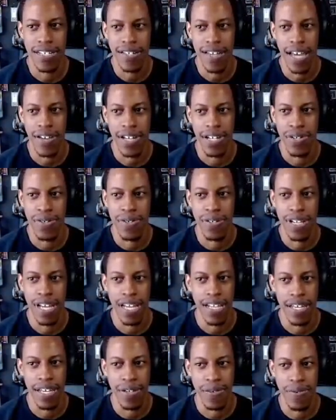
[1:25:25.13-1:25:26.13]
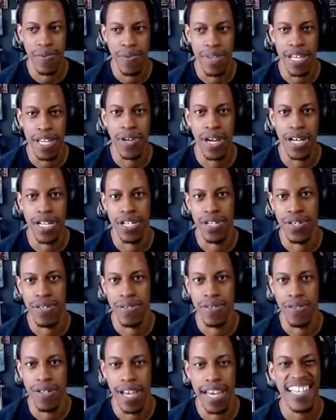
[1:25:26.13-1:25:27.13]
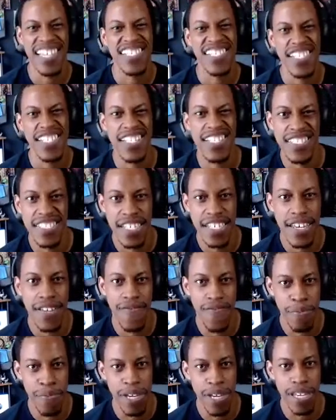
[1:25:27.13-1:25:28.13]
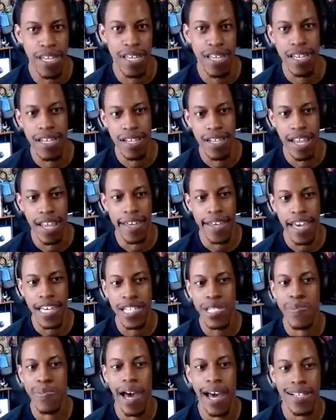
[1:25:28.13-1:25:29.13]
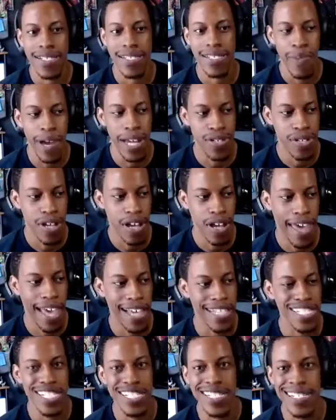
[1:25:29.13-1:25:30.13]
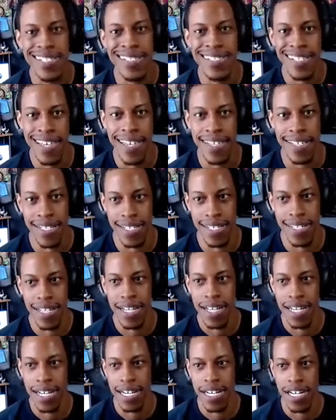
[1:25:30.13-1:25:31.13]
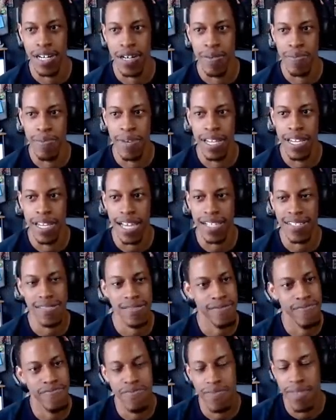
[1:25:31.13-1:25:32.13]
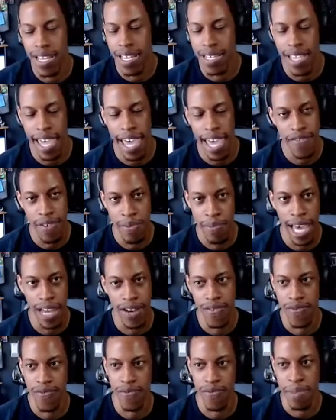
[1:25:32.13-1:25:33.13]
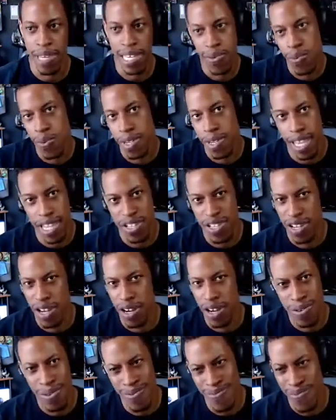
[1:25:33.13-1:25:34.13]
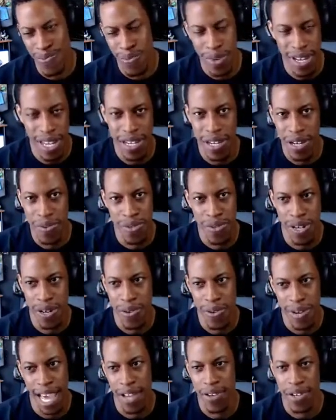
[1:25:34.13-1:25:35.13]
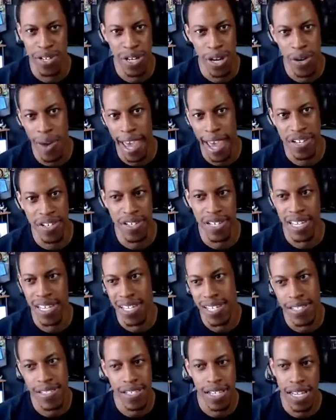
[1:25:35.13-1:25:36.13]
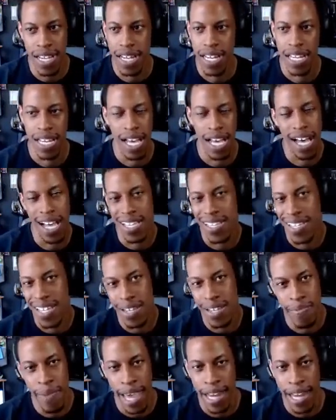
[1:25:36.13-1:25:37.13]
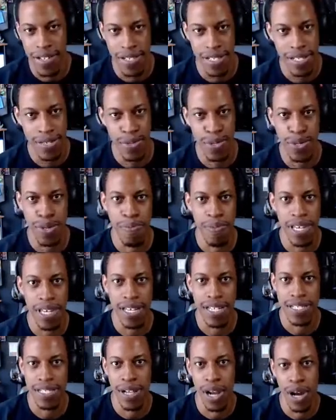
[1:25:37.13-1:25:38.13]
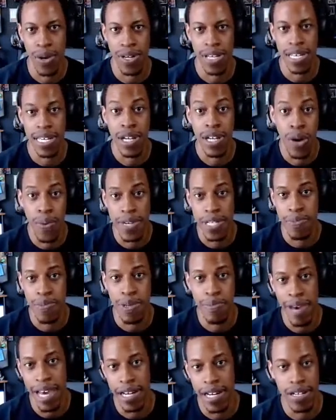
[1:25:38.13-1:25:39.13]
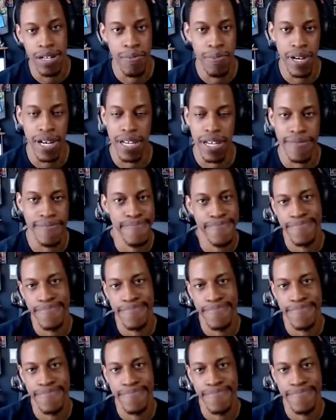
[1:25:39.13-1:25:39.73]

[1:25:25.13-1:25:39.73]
how they do it. I like what they're trying to do. Like, it's the intent for me. Like, Microsoft has good intent, and that's half the battle for me. What they show and what they don't show, and how the show actually is, it matters little to me because it can always be better. But